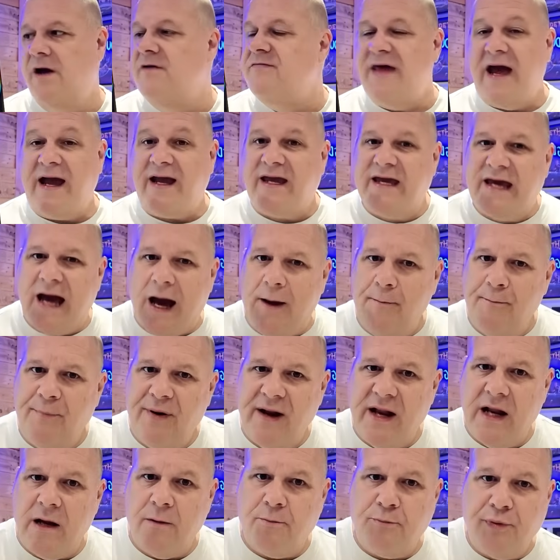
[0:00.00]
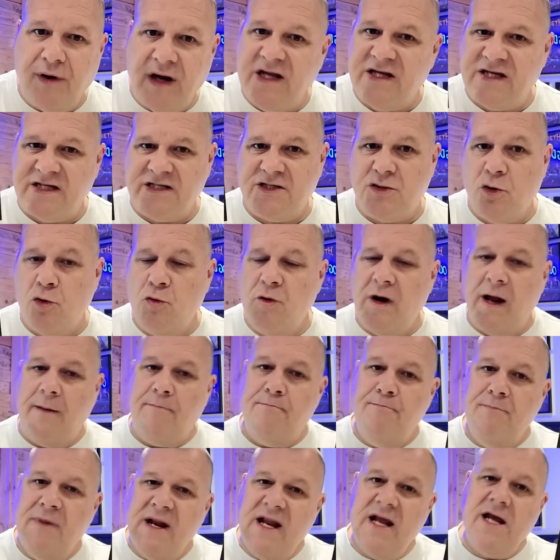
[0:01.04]
That company that brings us all their
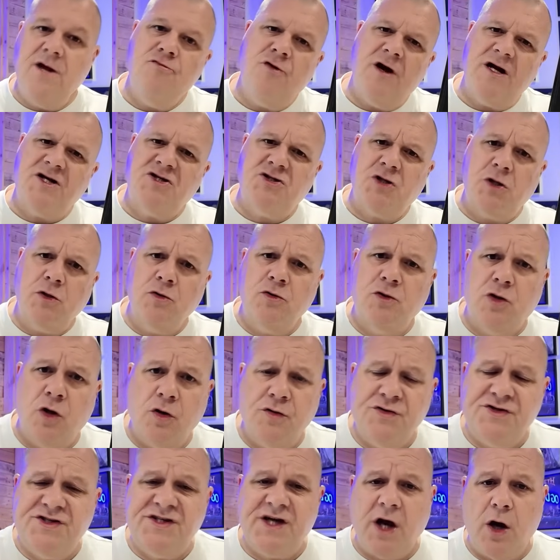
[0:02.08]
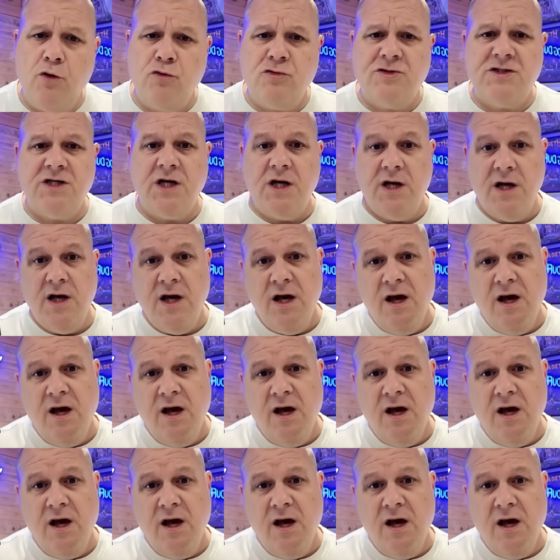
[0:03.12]
mini retro consoles